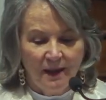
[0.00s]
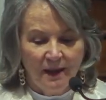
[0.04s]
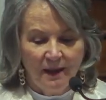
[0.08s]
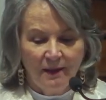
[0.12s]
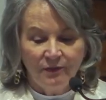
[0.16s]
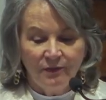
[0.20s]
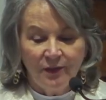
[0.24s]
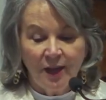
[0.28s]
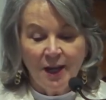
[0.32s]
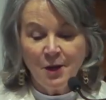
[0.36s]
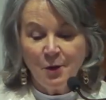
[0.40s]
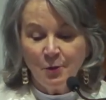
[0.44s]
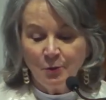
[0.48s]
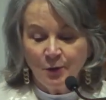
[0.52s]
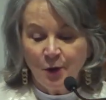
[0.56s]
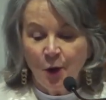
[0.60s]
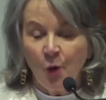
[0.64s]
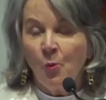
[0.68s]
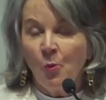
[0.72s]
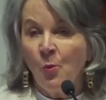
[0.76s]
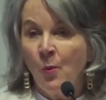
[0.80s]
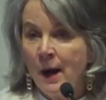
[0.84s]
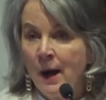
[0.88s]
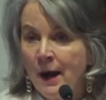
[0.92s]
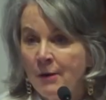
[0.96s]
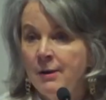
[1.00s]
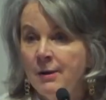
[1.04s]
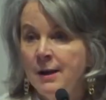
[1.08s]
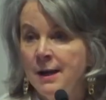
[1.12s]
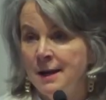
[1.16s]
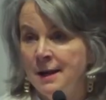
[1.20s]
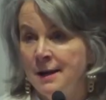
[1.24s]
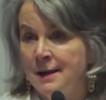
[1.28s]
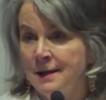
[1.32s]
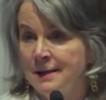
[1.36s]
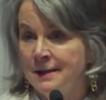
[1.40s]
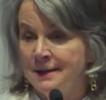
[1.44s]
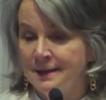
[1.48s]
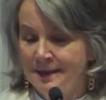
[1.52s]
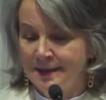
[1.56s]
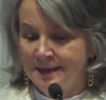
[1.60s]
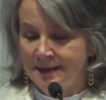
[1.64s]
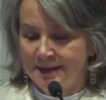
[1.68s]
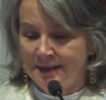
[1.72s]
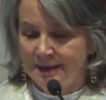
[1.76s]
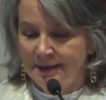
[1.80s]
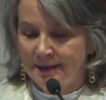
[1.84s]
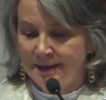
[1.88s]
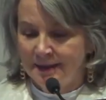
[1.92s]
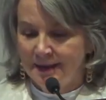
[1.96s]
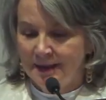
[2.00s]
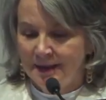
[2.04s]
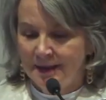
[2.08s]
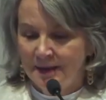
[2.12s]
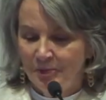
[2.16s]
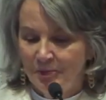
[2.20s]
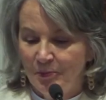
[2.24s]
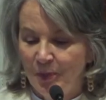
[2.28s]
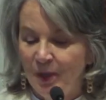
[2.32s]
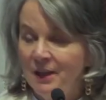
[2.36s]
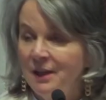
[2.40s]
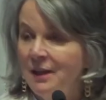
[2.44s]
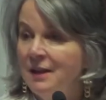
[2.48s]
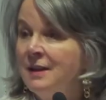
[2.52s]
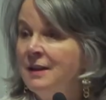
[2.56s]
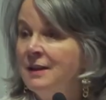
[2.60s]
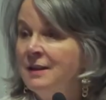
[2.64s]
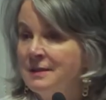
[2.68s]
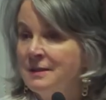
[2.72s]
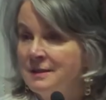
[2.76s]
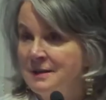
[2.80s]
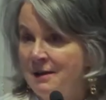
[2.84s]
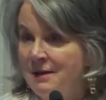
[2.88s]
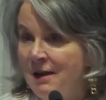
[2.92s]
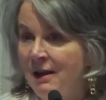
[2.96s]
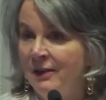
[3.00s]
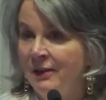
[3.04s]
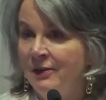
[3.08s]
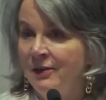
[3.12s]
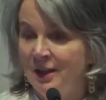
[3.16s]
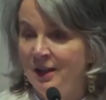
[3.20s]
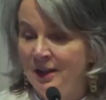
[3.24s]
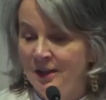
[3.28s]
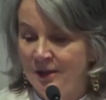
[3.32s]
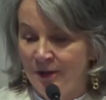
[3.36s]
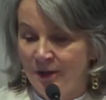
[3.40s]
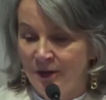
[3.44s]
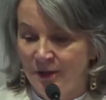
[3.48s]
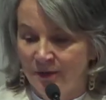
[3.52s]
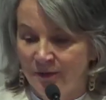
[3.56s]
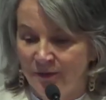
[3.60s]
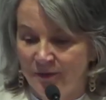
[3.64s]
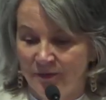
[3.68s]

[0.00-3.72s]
They don't know where he is, but he is not there.